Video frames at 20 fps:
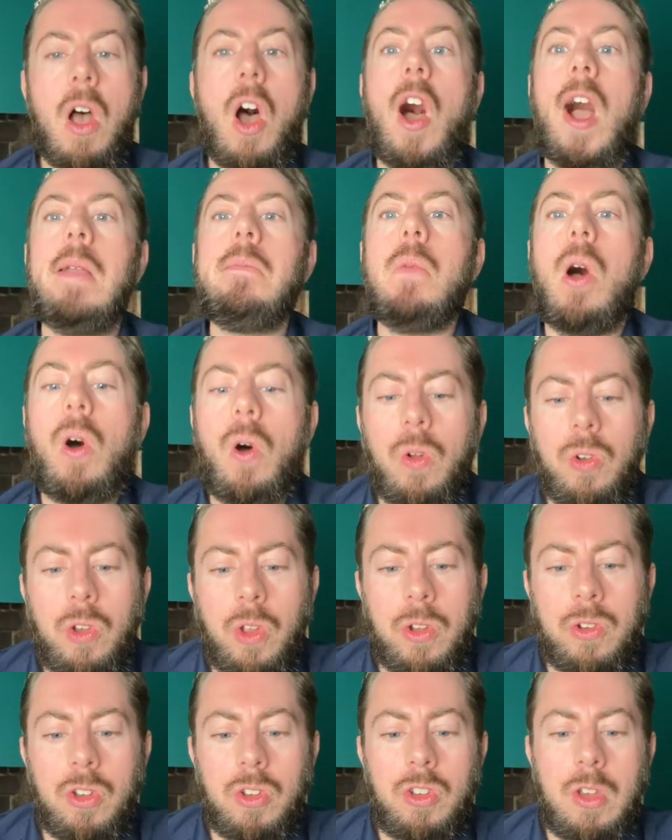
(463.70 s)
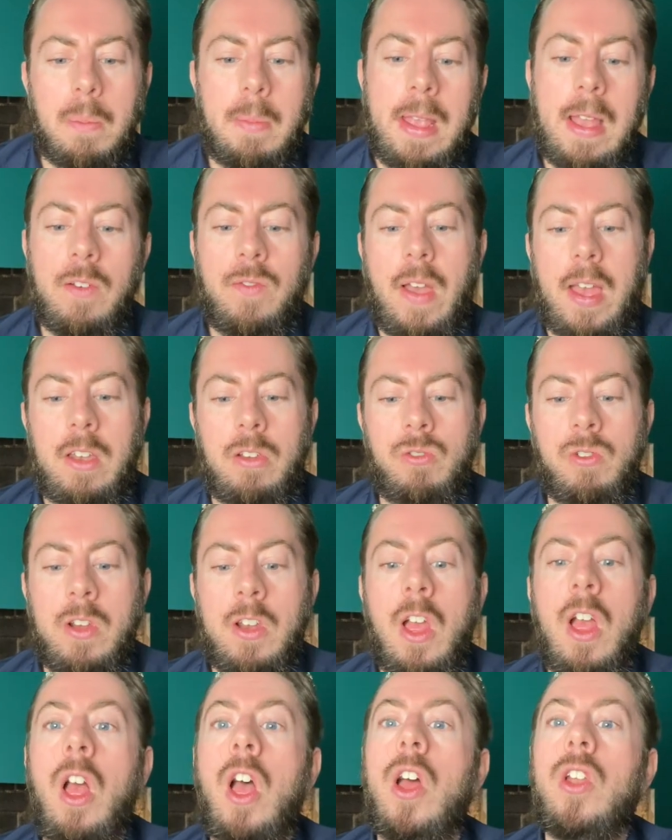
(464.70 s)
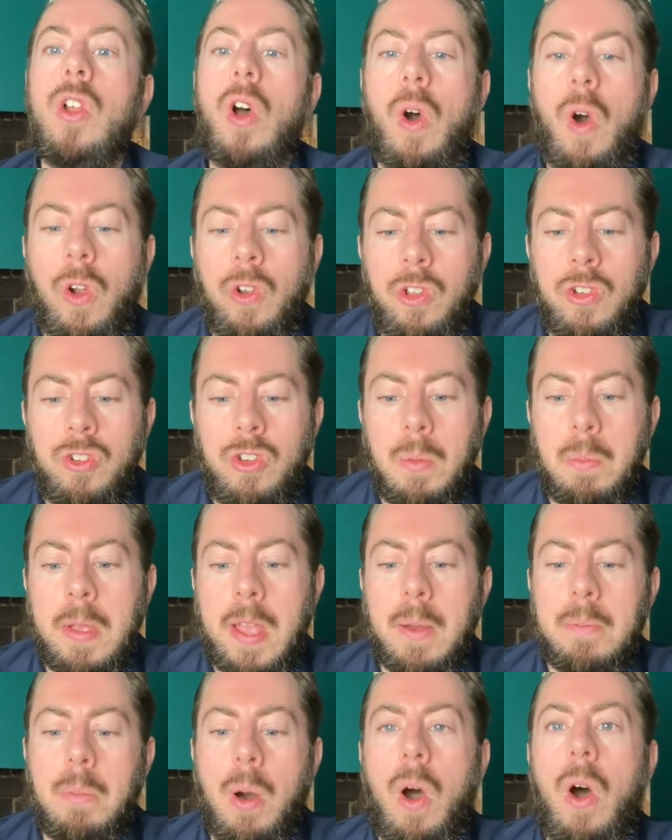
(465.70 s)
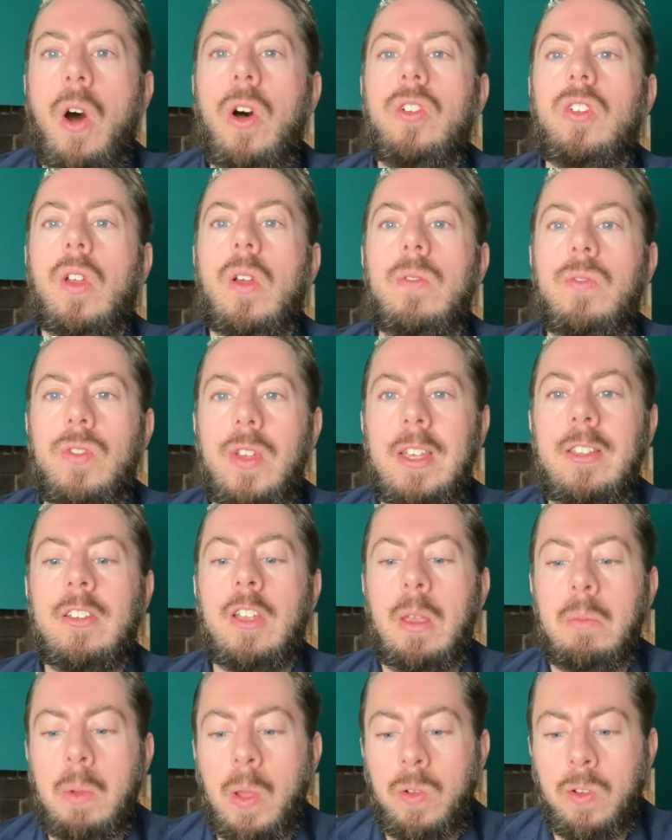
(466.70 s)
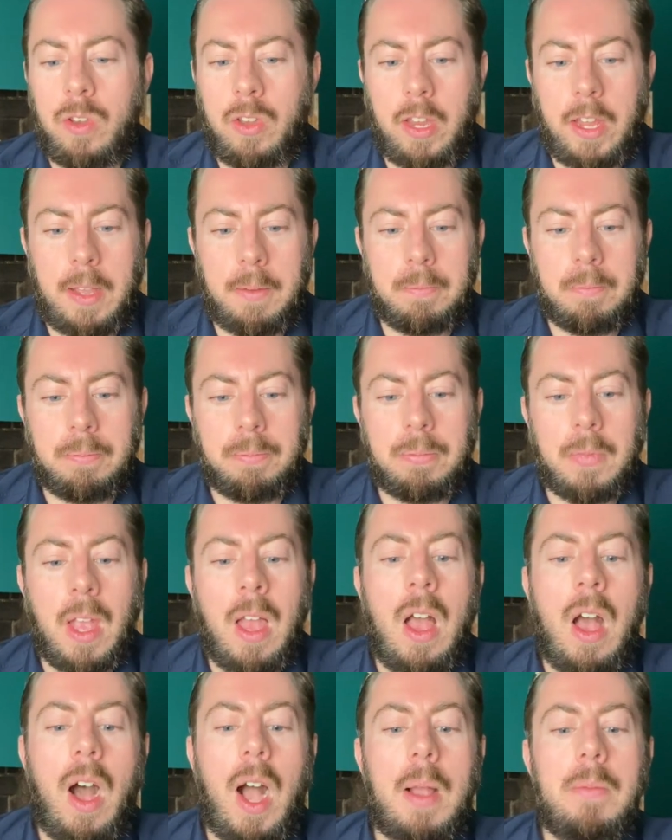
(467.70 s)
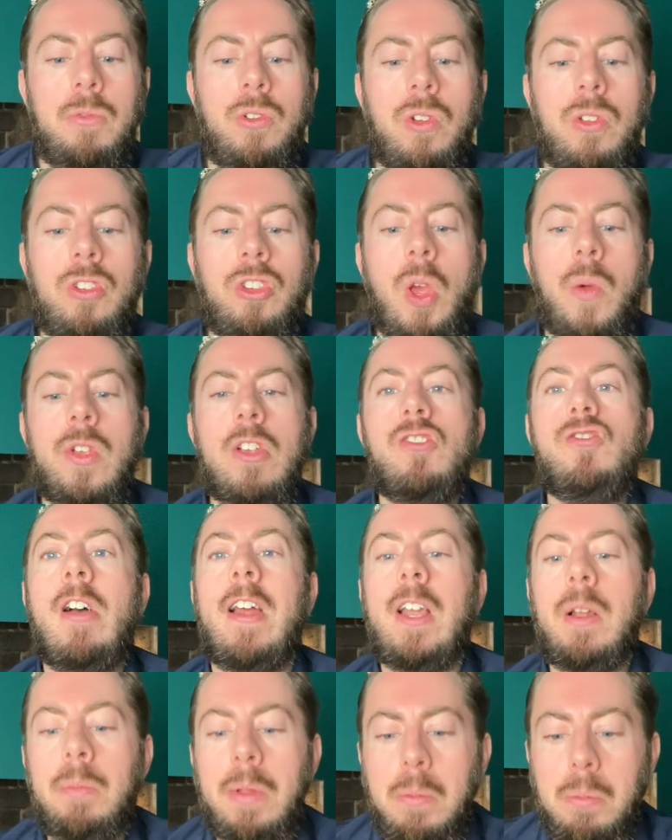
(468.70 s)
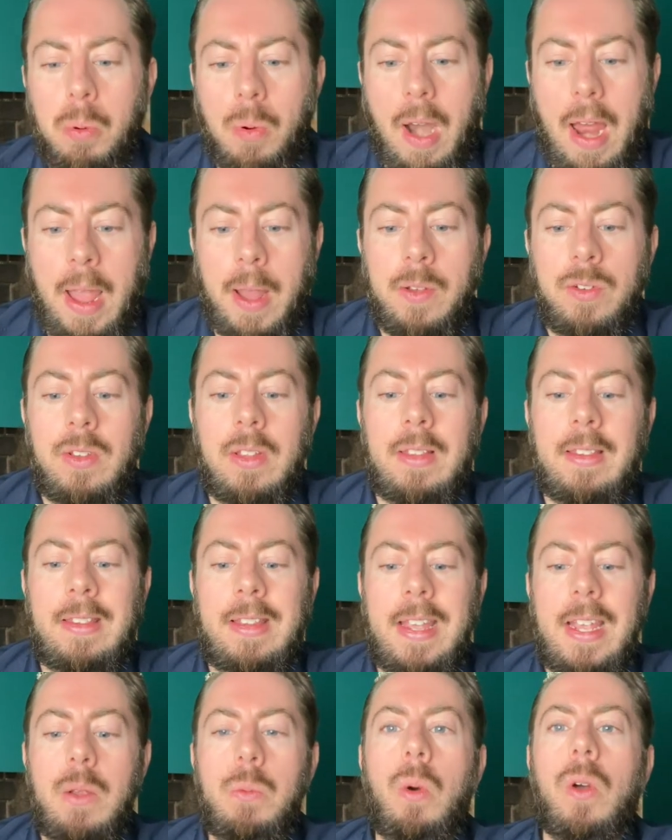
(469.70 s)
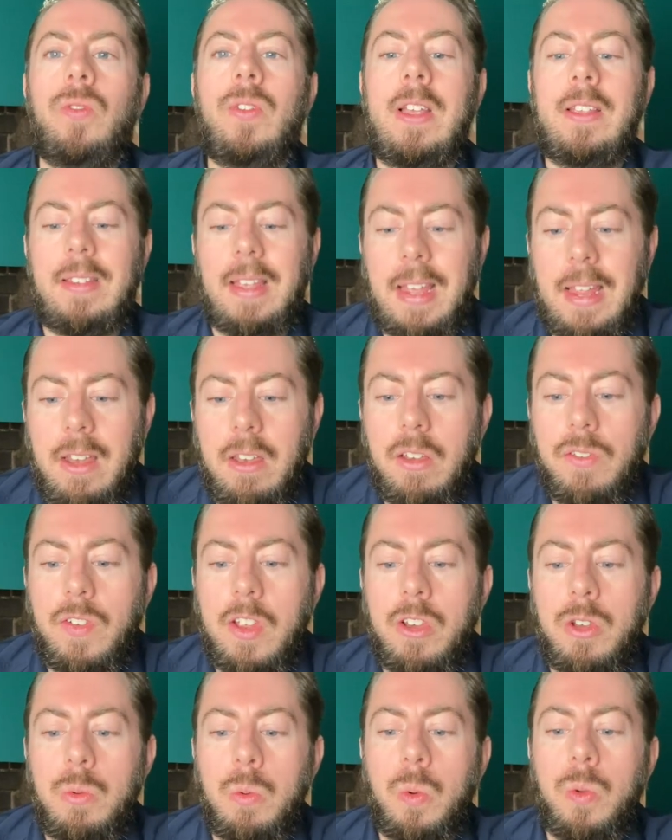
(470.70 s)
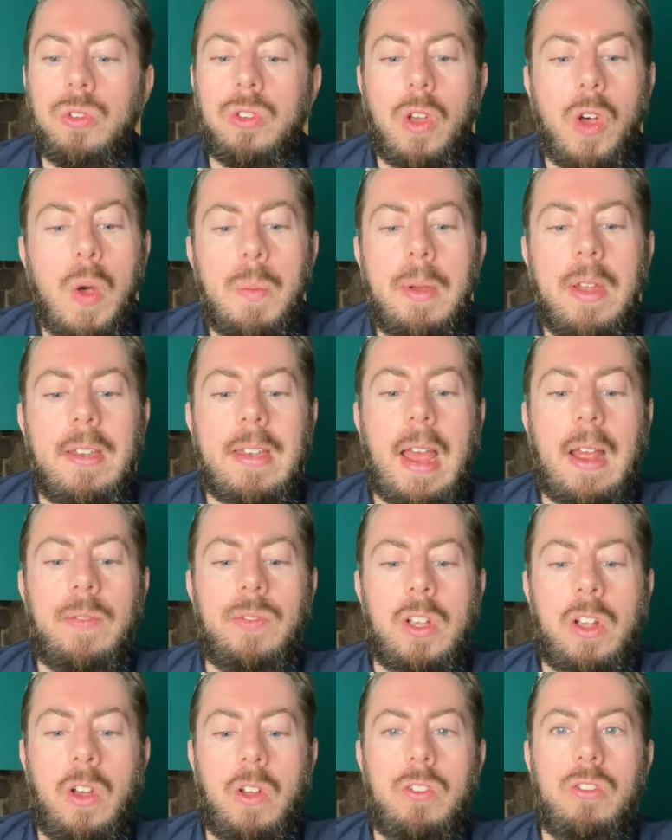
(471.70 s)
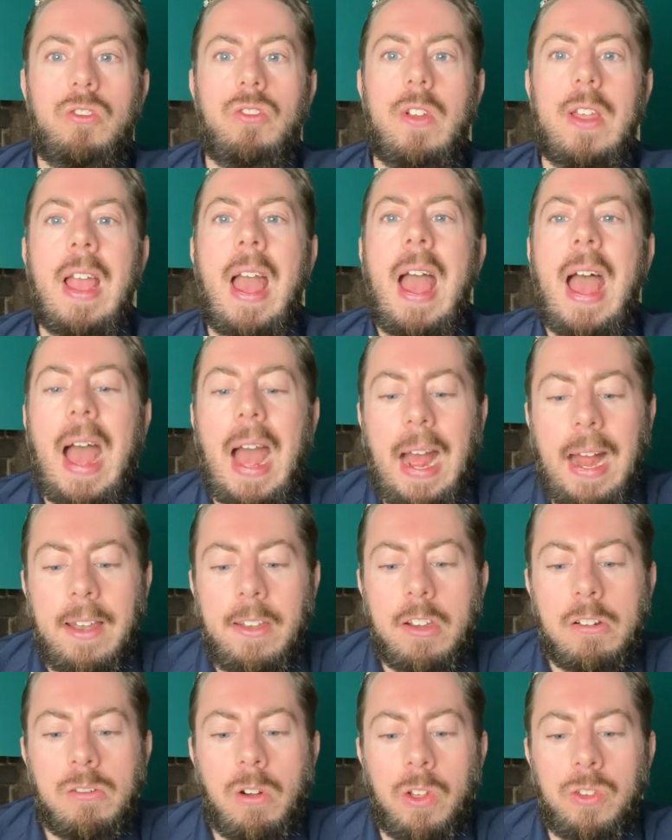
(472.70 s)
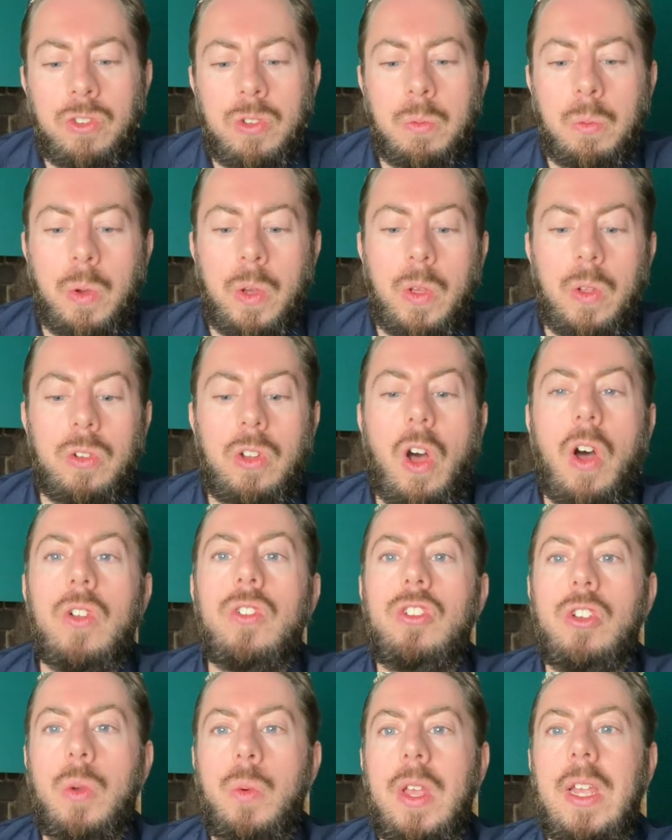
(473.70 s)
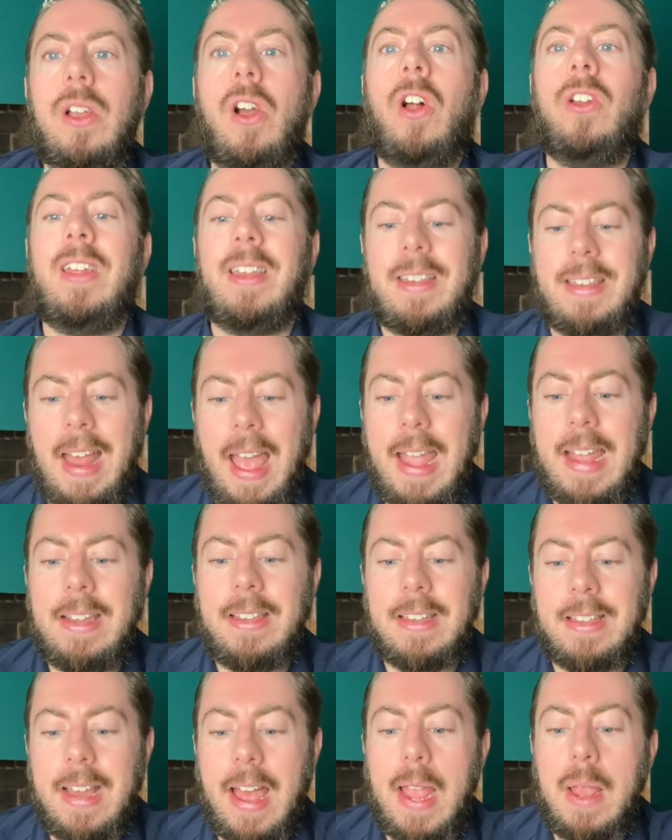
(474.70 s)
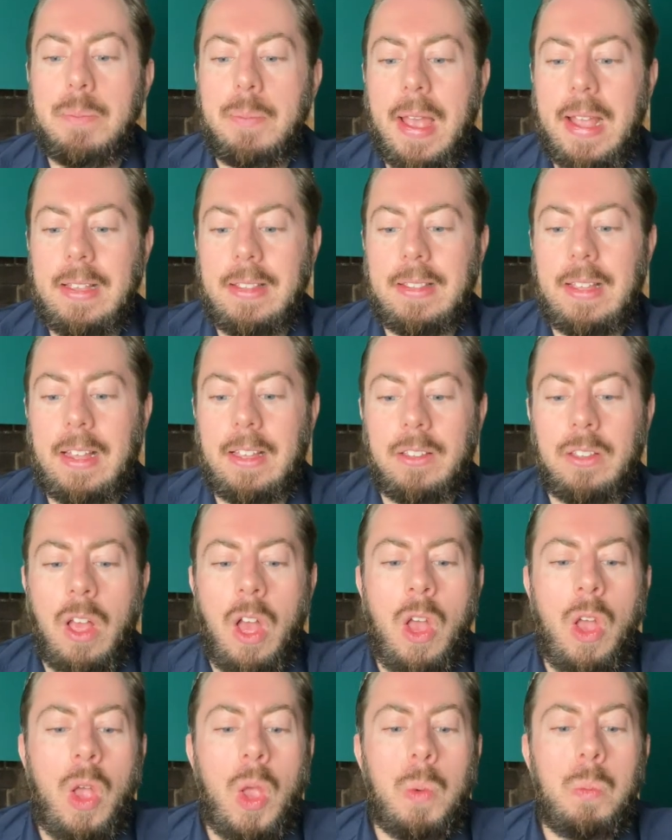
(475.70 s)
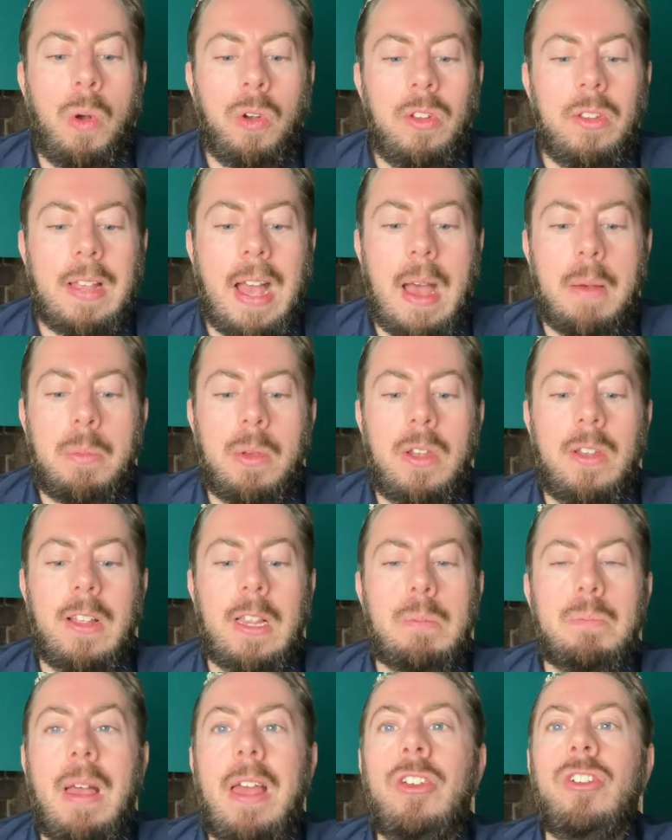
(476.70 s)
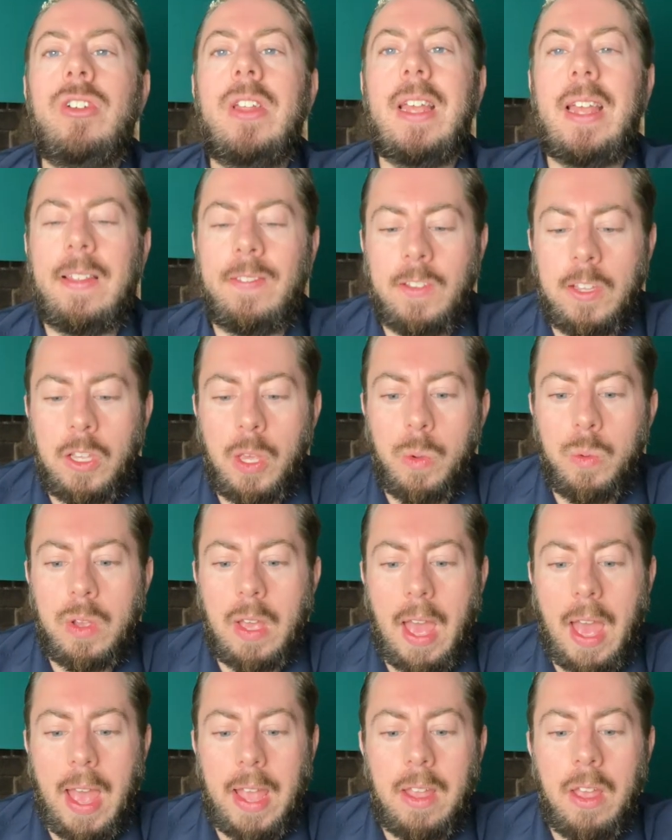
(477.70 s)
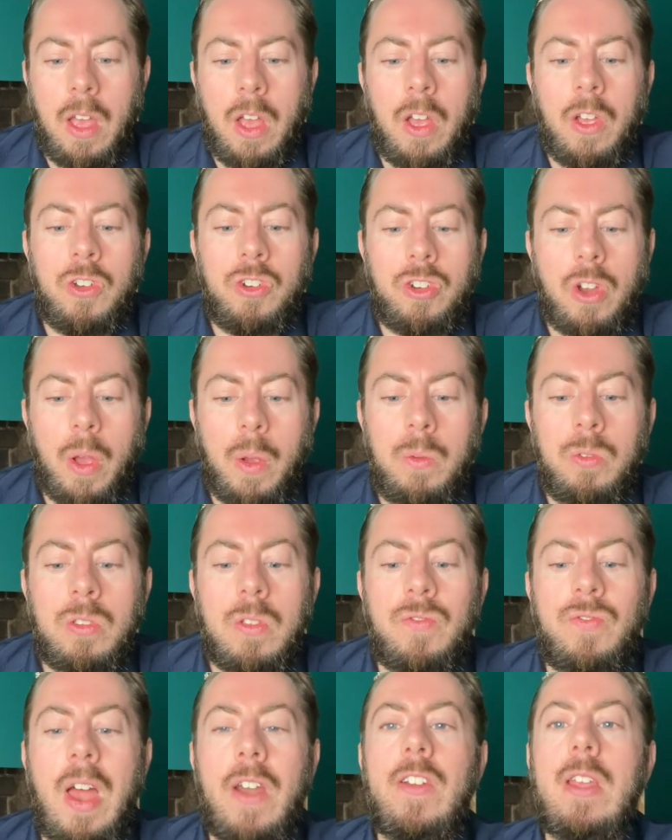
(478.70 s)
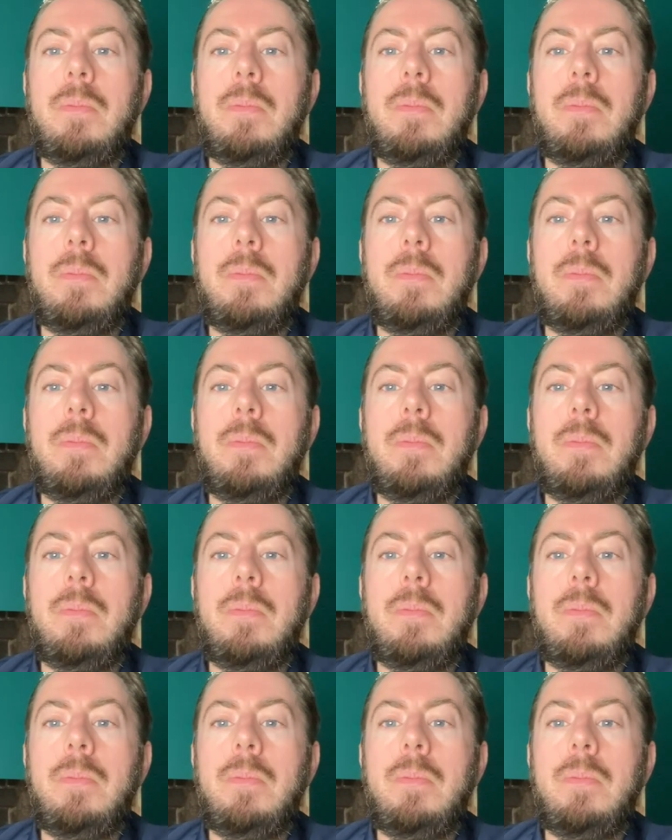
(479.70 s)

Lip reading: I'm honoured to be a veteran and honoured to be a part of this community. I'm just so incredibly proud to see what these individuals up and down the country and across the world are doing on a day-to-day basis. What has happened, especially in the UK, shows the very